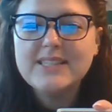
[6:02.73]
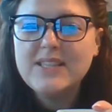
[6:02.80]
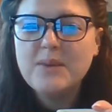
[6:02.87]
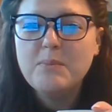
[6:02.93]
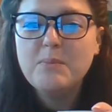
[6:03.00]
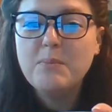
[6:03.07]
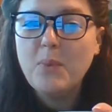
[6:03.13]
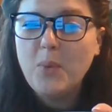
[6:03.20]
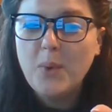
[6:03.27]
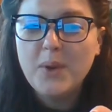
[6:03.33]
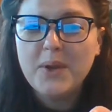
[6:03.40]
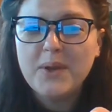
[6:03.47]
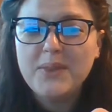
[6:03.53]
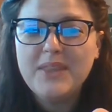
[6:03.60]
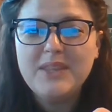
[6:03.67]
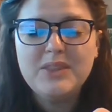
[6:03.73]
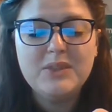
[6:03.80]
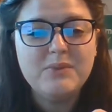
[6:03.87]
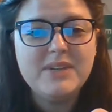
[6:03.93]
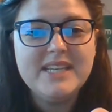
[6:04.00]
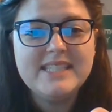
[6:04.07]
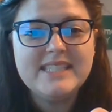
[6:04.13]
them more than
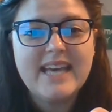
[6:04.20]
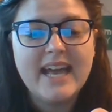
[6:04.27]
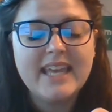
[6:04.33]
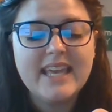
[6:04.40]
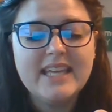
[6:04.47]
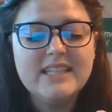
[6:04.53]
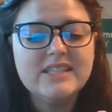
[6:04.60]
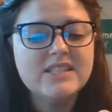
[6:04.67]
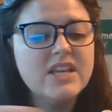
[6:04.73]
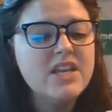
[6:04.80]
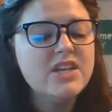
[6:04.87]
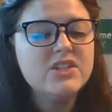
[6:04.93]
3 seconds,